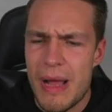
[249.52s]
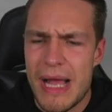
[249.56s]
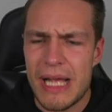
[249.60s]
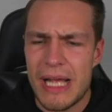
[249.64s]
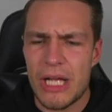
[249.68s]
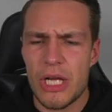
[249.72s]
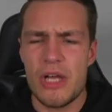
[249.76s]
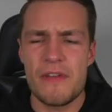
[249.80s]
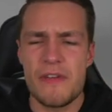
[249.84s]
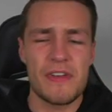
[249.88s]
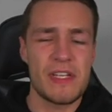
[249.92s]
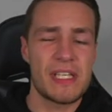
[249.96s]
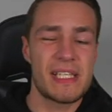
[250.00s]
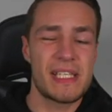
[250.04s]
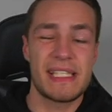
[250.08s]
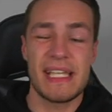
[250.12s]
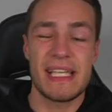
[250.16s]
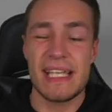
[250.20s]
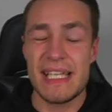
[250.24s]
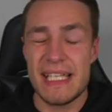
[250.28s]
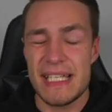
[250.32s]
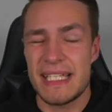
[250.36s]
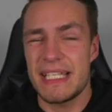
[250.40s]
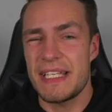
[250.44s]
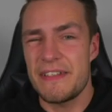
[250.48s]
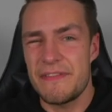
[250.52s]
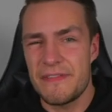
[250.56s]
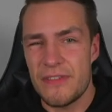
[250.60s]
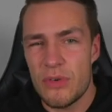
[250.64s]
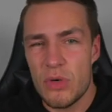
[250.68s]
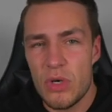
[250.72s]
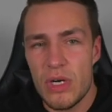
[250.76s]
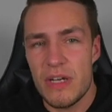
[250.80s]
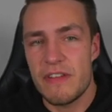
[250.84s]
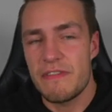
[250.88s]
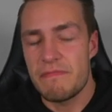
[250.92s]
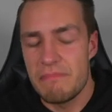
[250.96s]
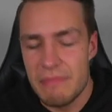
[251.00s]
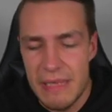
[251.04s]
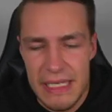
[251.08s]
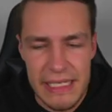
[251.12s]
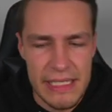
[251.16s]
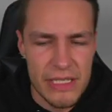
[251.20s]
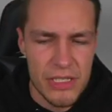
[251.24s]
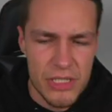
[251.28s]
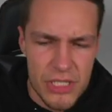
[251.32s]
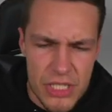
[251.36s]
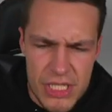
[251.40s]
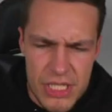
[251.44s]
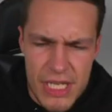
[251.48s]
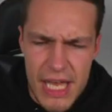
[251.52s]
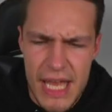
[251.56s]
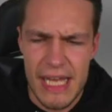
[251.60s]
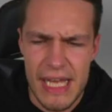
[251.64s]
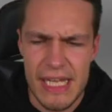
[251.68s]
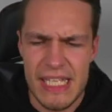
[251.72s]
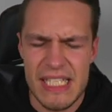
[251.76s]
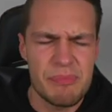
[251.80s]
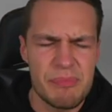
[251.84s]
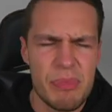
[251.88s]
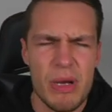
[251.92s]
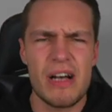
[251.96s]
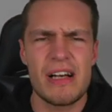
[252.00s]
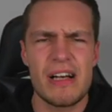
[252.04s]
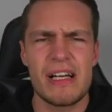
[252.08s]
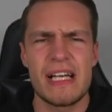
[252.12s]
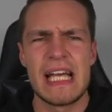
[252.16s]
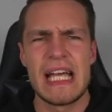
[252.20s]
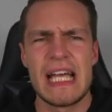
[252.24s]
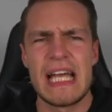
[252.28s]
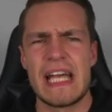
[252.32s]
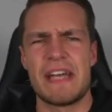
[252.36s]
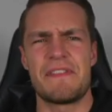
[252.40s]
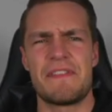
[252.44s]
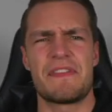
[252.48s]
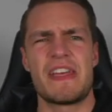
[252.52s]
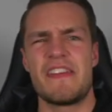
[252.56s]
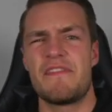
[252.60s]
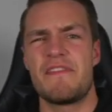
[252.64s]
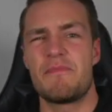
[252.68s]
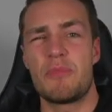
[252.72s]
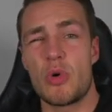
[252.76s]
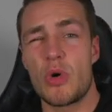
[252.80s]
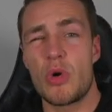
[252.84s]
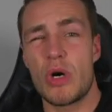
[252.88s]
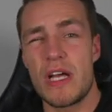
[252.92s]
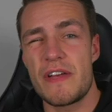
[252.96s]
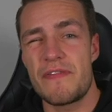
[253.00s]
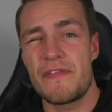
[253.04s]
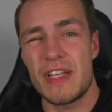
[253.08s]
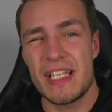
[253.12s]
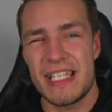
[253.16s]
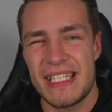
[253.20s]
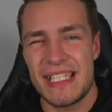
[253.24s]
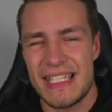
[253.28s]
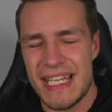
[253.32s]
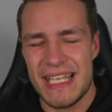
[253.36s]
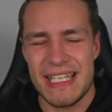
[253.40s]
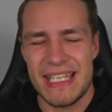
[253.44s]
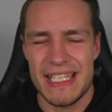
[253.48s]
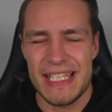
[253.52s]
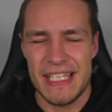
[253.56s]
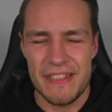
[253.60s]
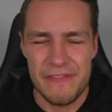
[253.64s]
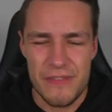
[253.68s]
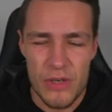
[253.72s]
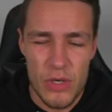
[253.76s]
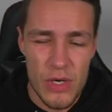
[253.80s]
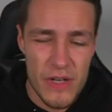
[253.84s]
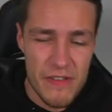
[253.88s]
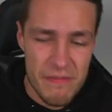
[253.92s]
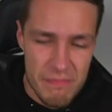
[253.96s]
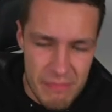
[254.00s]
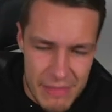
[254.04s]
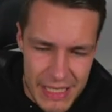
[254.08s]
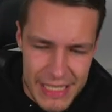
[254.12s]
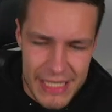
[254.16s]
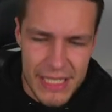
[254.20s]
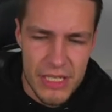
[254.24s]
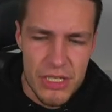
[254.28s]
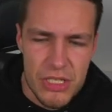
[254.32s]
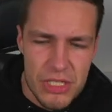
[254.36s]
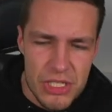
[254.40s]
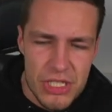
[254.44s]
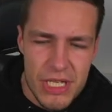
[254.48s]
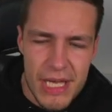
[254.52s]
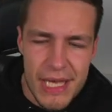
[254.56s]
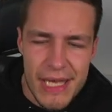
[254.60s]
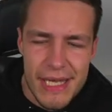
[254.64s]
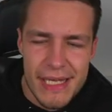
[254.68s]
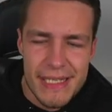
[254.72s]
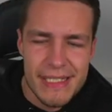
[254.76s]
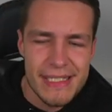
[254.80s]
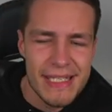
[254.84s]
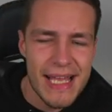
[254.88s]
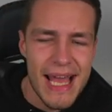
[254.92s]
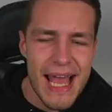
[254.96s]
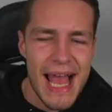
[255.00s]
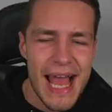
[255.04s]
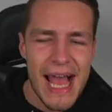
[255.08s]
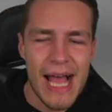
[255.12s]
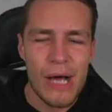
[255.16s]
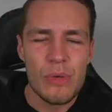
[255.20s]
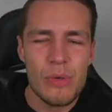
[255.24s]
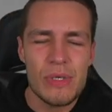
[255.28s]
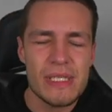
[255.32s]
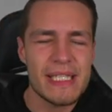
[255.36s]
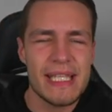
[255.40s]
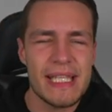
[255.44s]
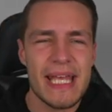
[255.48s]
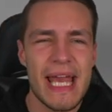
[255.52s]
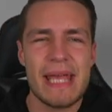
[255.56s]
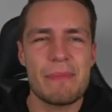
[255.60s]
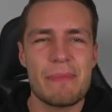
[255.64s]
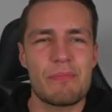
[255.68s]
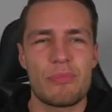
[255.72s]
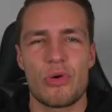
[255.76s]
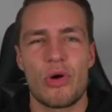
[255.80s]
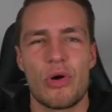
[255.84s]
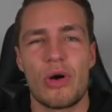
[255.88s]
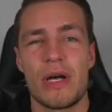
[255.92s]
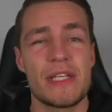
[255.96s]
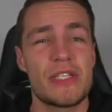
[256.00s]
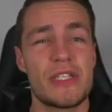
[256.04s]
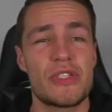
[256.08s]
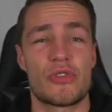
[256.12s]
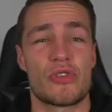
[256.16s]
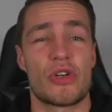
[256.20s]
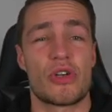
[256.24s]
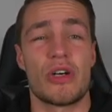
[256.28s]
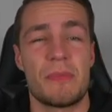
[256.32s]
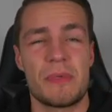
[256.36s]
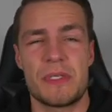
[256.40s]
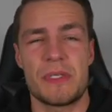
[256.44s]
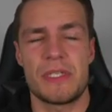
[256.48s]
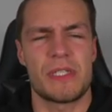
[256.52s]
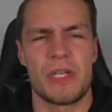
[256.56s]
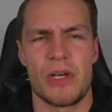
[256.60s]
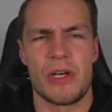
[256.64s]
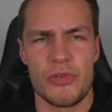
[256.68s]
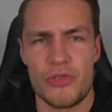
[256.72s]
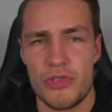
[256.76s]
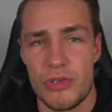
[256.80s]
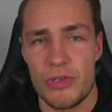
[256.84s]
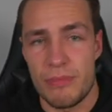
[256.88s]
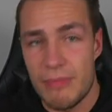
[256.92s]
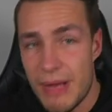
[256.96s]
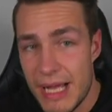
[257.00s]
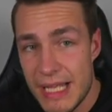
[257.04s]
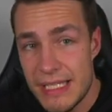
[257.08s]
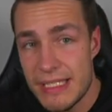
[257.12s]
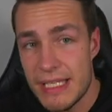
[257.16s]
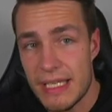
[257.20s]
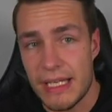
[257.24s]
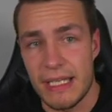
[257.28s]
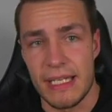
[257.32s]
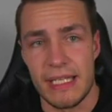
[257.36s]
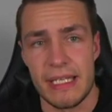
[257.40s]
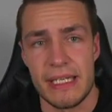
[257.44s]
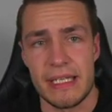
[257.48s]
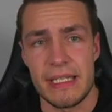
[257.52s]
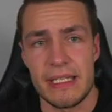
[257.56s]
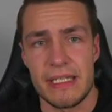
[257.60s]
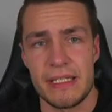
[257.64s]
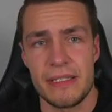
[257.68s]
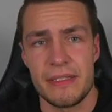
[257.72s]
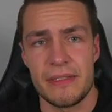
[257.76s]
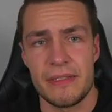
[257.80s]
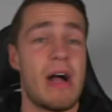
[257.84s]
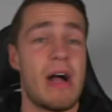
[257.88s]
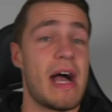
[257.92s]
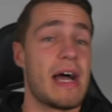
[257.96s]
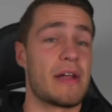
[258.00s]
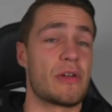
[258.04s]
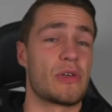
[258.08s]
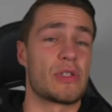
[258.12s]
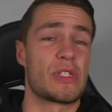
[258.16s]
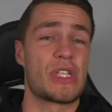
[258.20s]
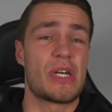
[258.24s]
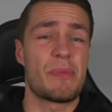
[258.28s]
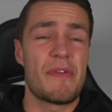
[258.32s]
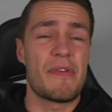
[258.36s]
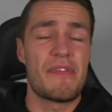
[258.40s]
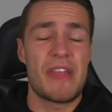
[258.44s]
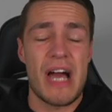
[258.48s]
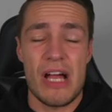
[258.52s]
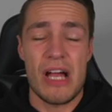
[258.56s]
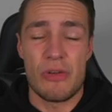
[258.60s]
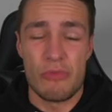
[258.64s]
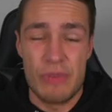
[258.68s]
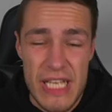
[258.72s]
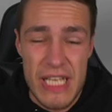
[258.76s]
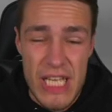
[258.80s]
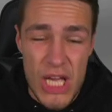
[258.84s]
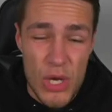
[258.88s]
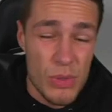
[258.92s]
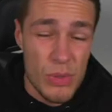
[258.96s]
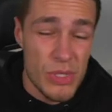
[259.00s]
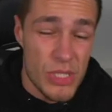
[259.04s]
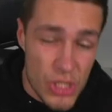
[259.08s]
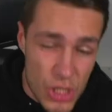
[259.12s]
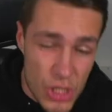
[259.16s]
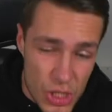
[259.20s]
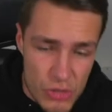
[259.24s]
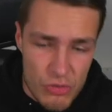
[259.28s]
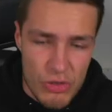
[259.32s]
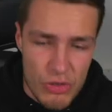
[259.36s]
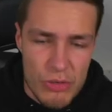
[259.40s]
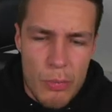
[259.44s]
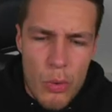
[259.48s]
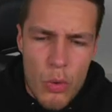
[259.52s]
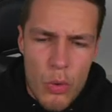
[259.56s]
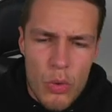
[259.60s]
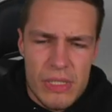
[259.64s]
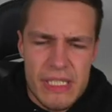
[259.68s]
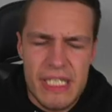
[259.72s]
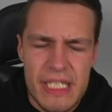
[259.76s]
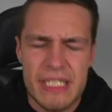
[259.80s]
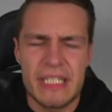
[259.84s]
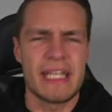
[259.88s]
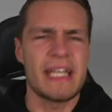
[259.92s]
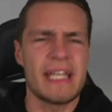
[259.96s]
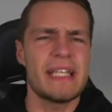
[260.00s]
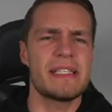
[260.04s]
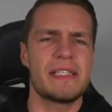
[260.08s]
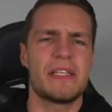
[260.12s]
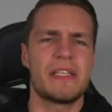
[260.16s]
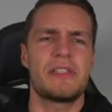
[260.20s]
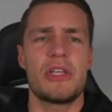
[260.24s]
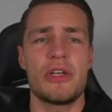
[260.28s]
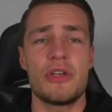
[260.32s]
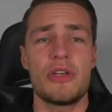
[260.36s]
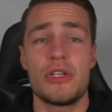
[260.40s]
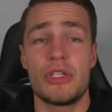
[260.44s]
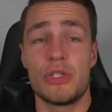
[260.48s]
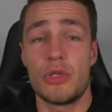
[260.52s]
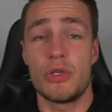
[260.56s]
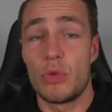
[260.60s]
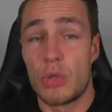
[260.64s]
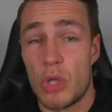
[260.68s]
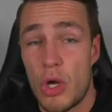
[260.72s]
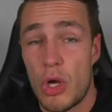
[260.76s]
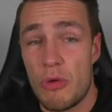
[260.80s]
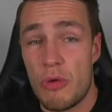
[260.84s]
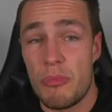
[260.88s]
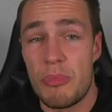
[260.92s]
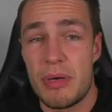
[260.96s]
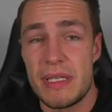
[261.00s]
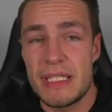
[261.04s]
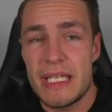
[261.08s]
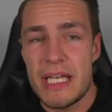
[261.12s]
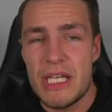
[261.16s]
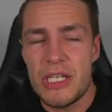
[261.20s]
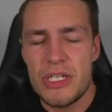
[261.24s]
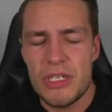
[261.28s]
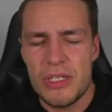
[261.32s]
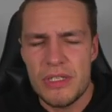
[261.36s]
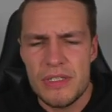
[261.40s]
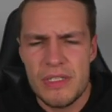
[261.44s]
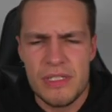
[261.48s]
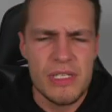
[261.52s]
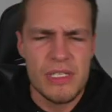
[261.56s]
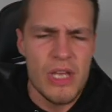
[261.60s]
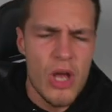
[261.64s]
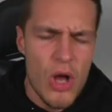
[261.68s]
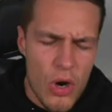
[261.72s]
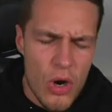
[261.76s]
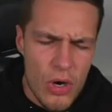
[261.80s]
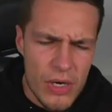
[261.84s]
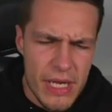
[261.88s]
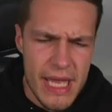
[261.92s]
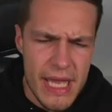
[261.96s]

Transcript: back over 65 million shares, but if they've bought over 65 million shares, how has the APE price dropped so dramatically? And on top of that, Rico has just reported the institutional long positions on